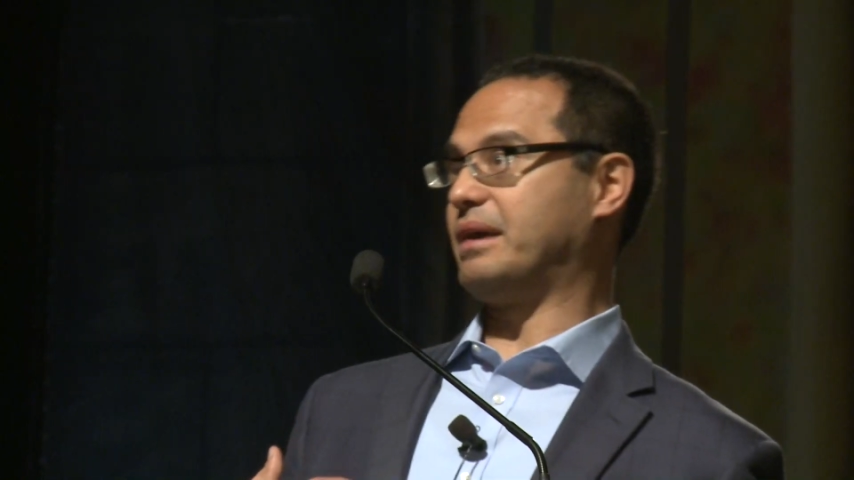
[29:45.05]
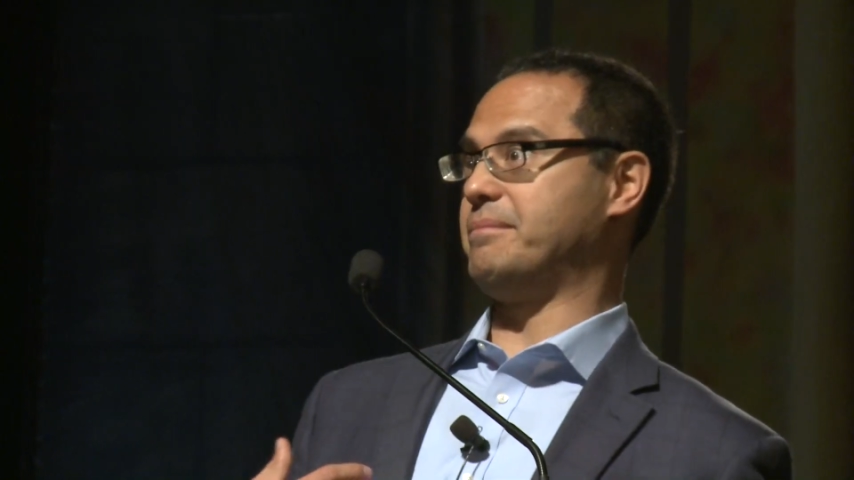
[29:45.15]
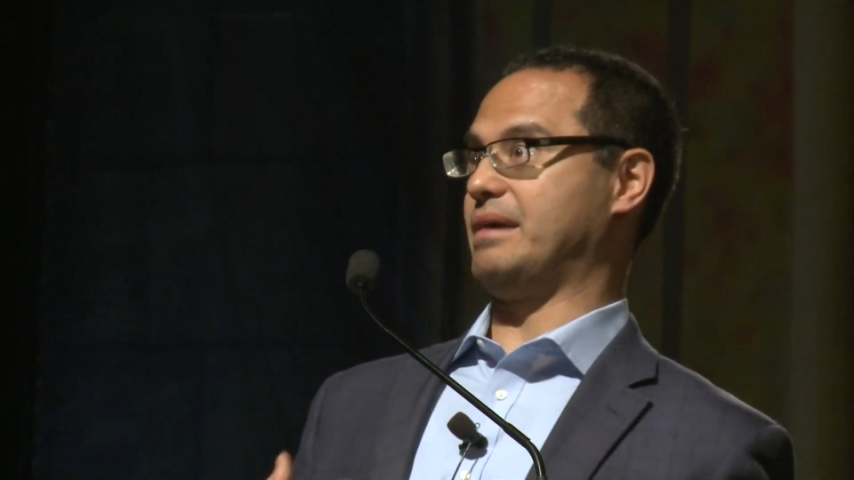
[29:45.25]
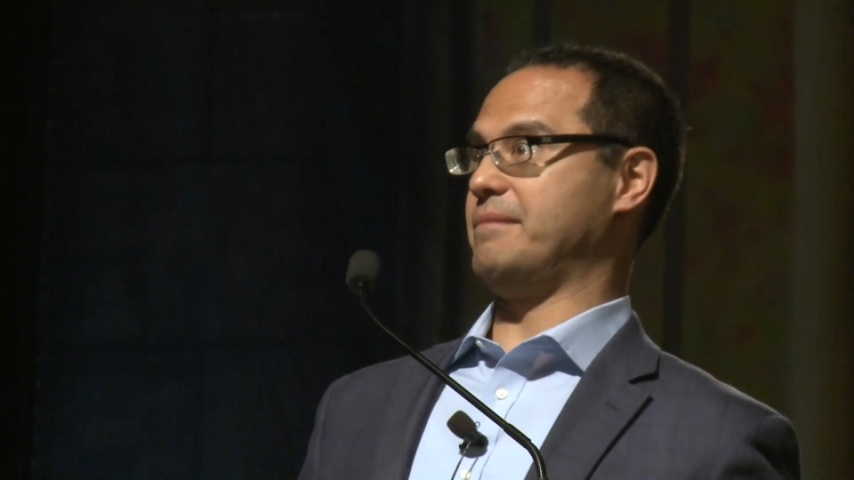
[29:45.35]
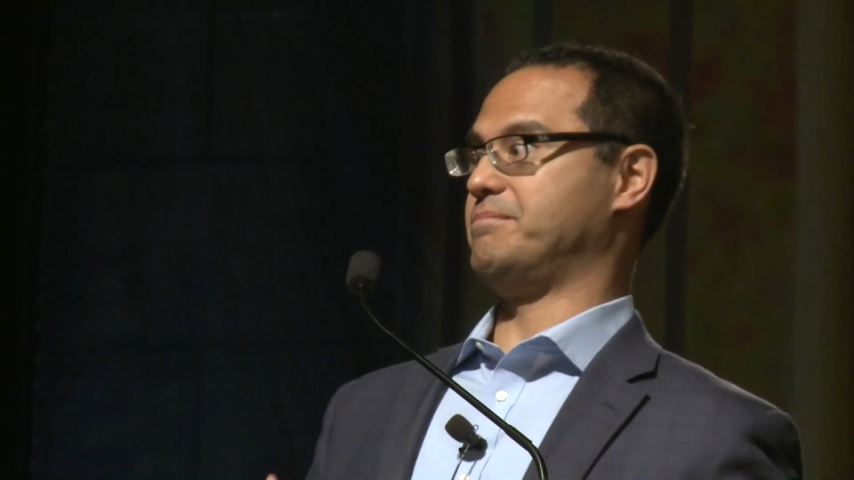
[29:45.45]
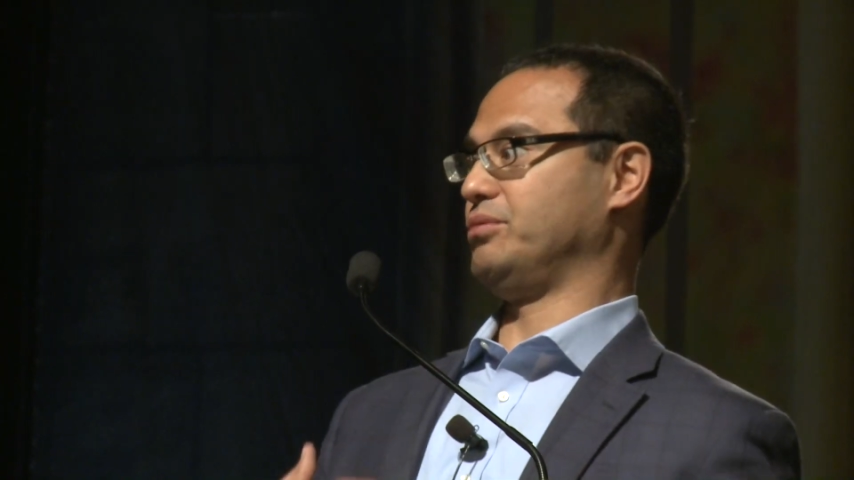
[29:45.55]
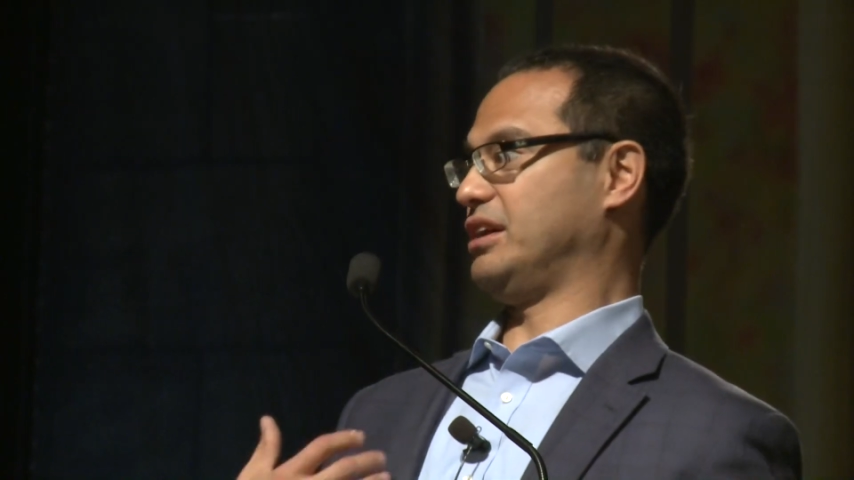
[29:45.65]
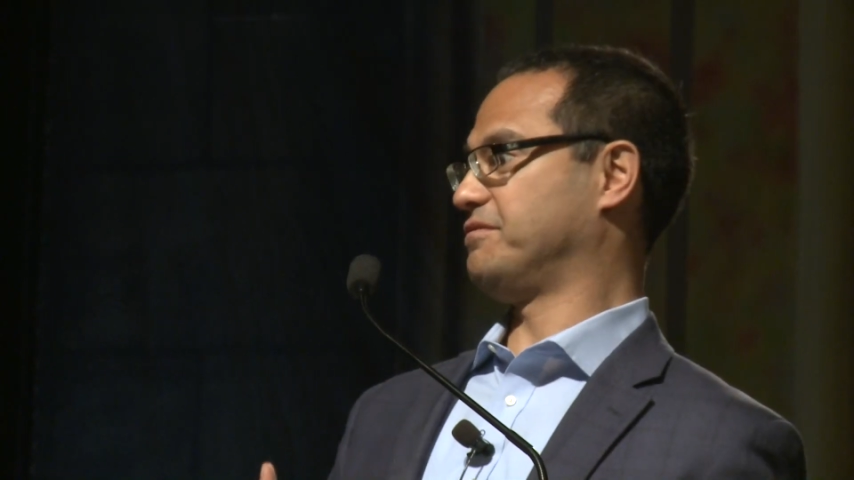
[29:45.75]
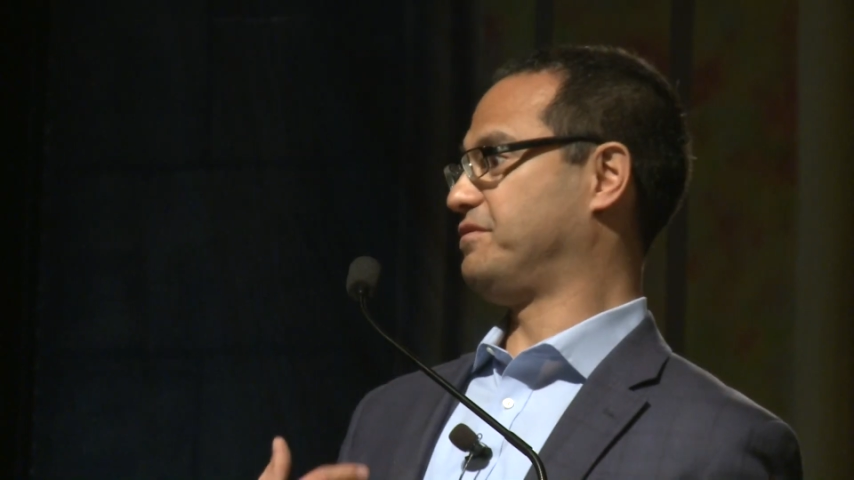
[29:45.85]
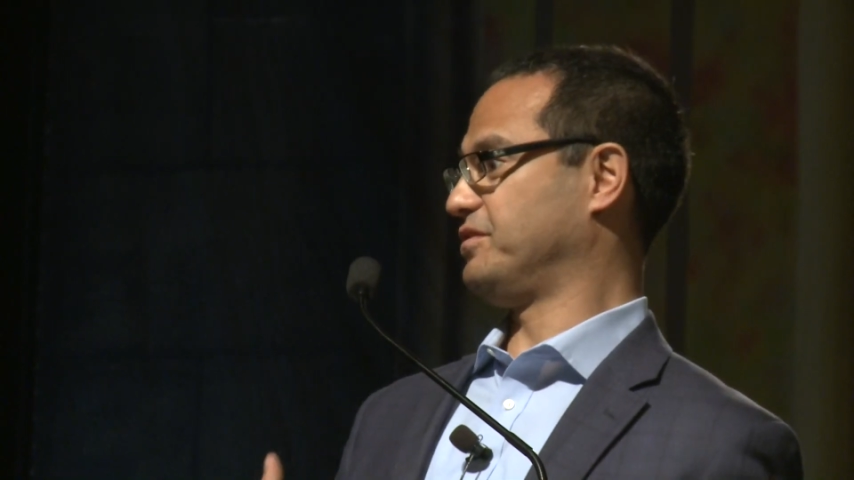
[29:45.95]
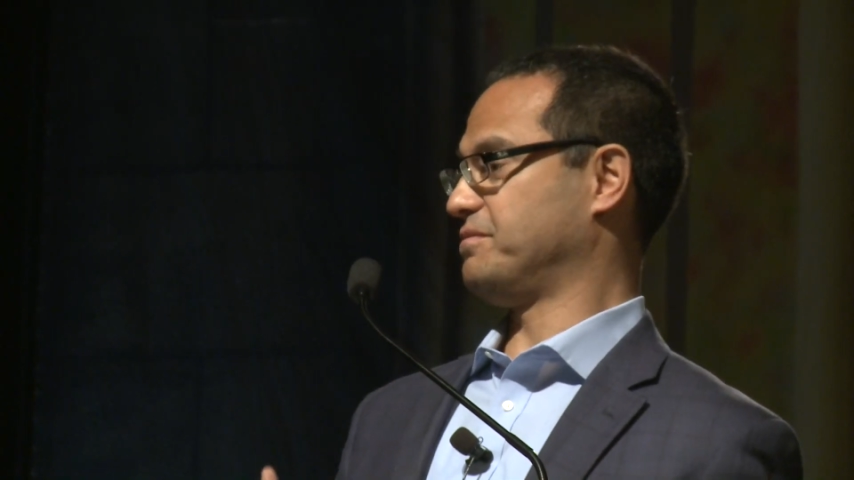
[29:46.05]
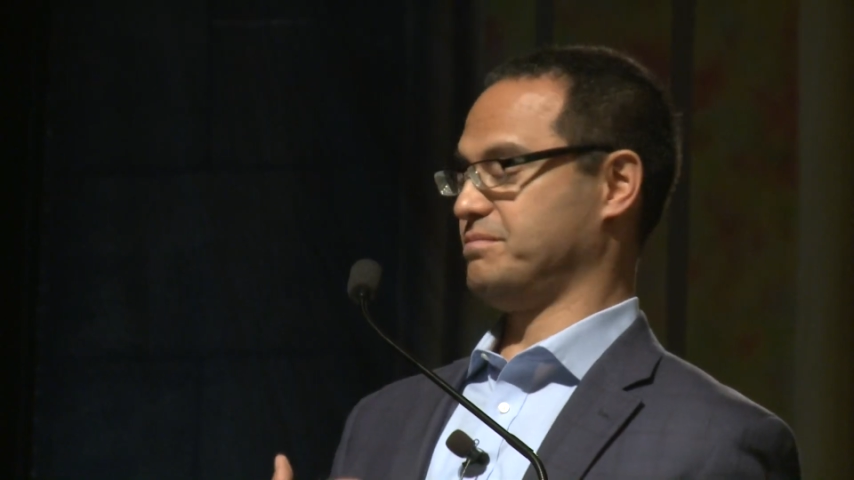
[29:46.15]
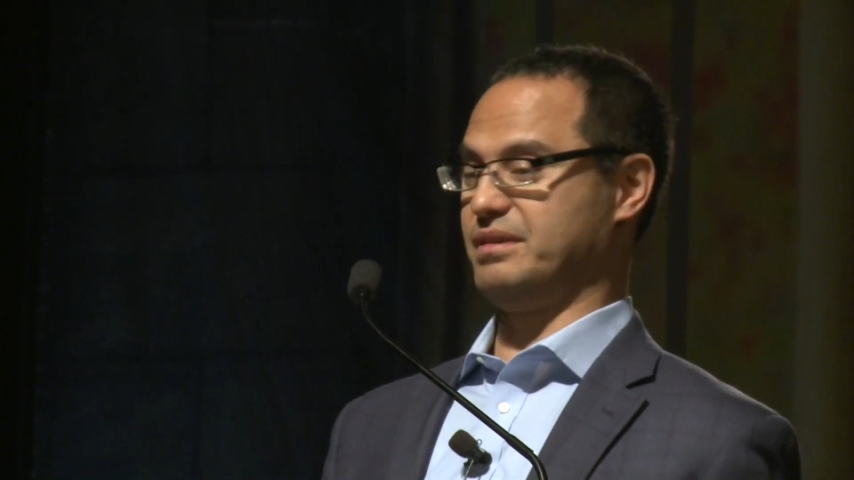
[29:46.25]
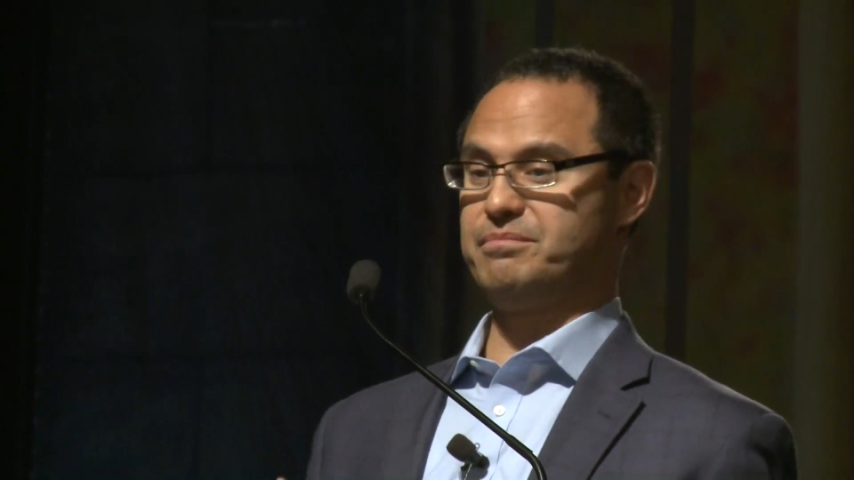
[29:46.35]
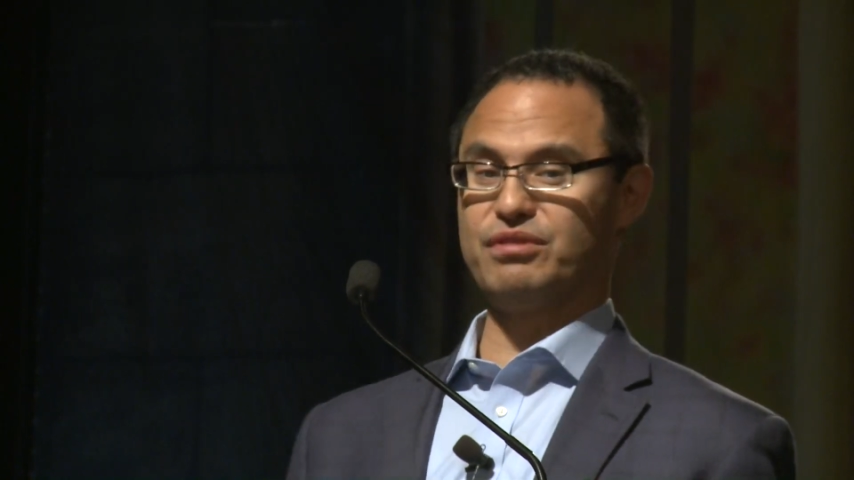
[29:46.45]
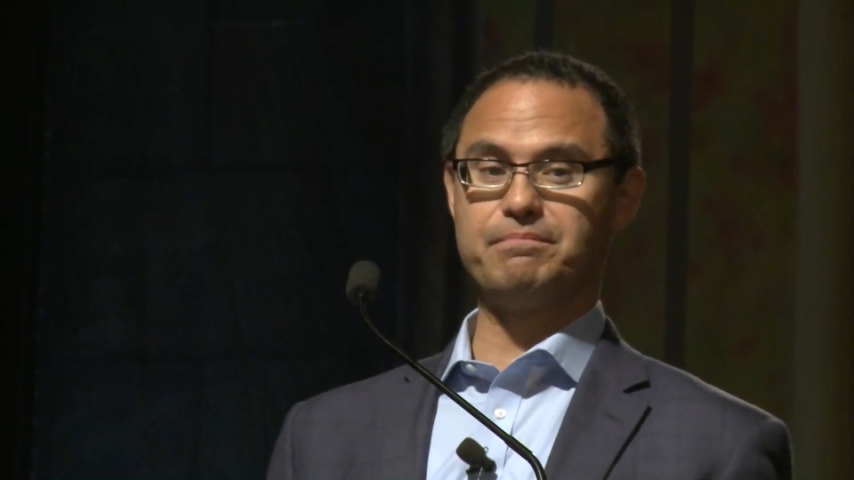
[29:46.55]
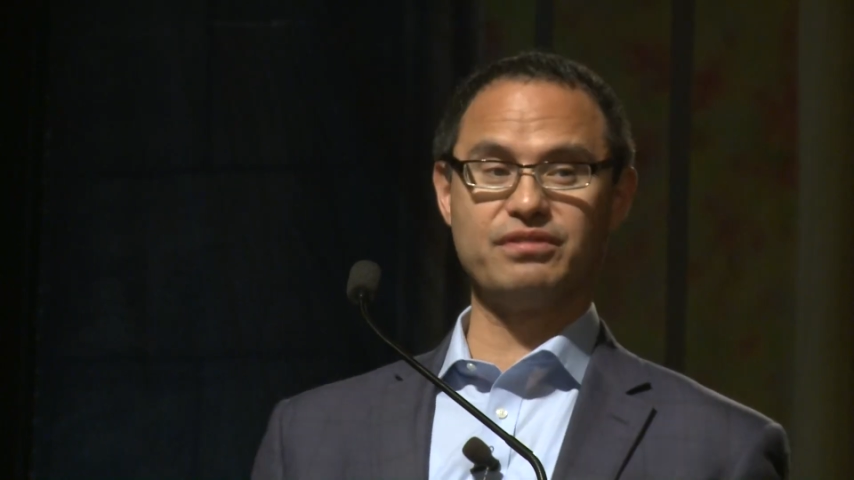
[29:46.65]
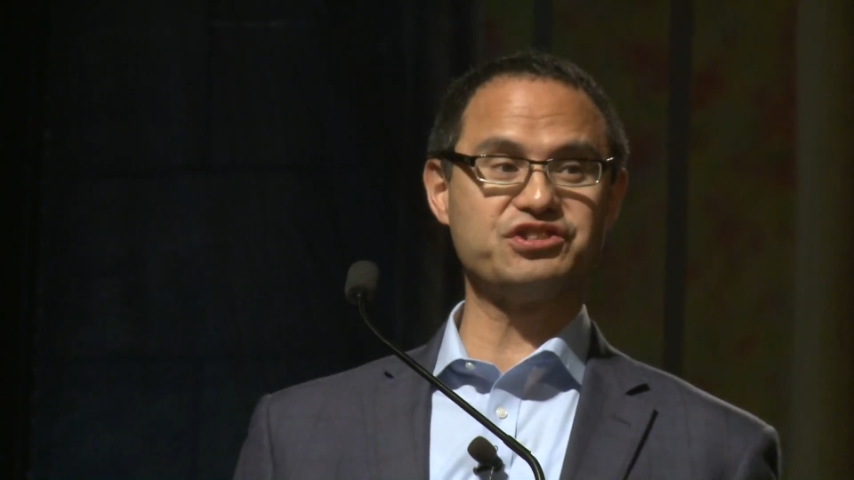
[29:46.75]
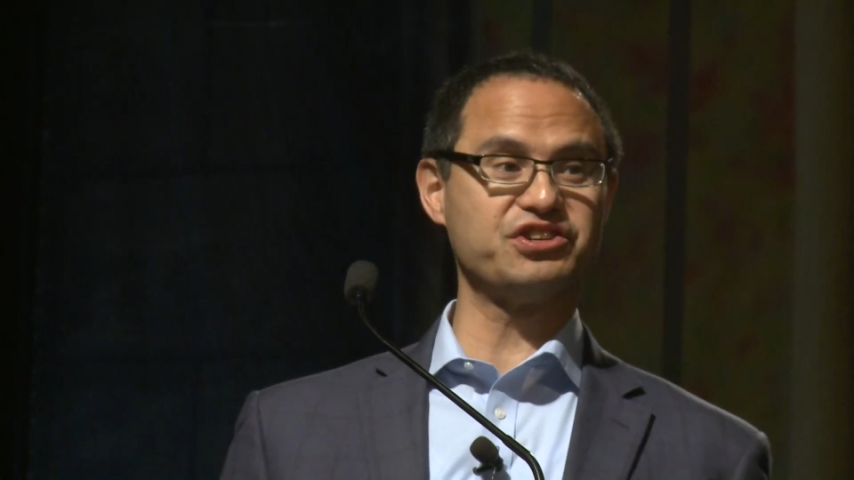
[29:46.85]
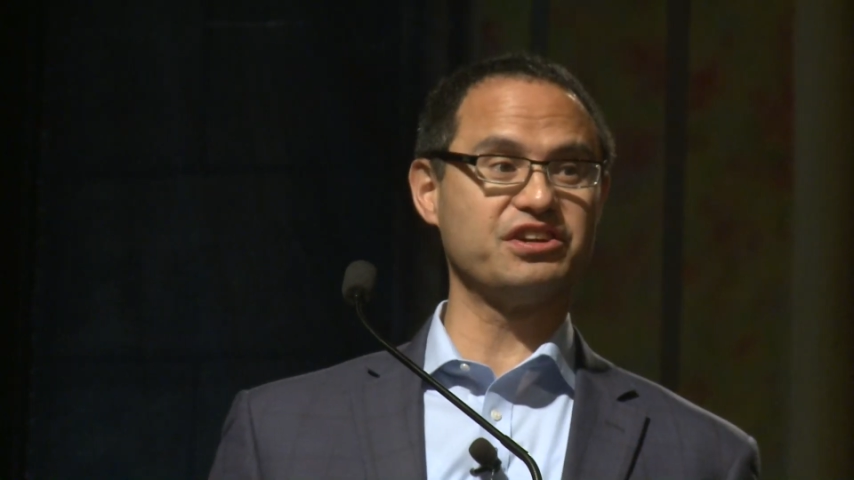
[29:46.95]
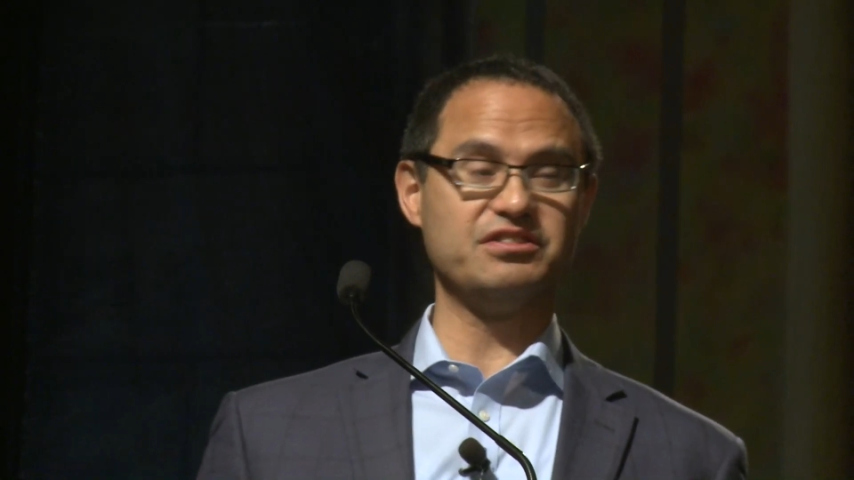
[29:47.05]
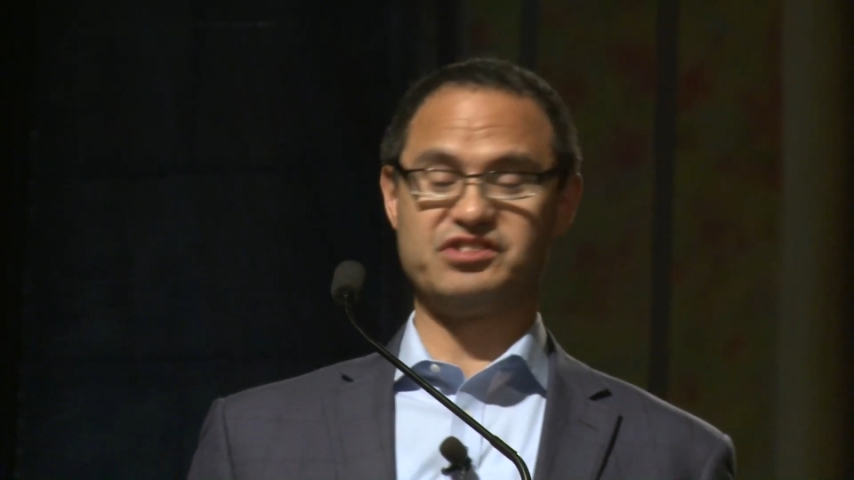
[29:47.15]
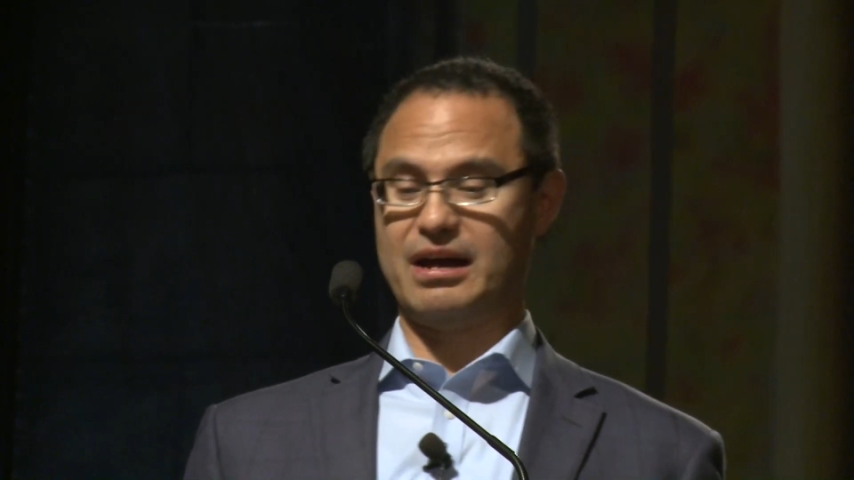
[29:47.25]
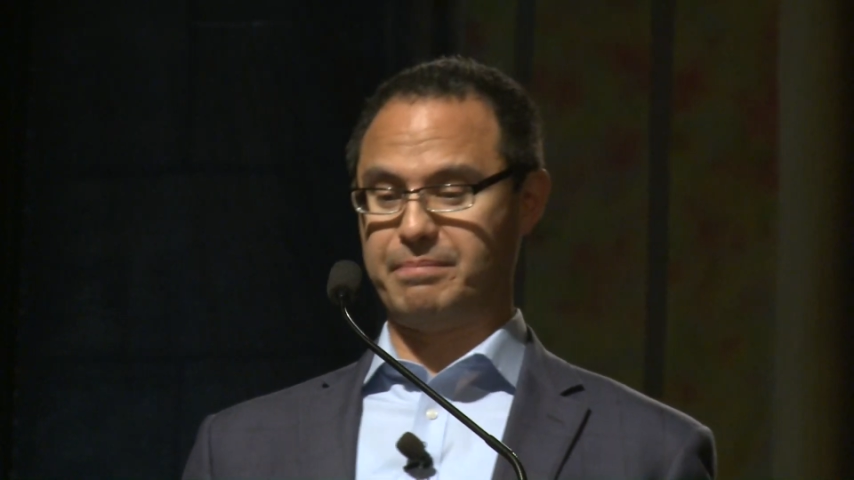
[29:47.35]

my blood pressure goes up,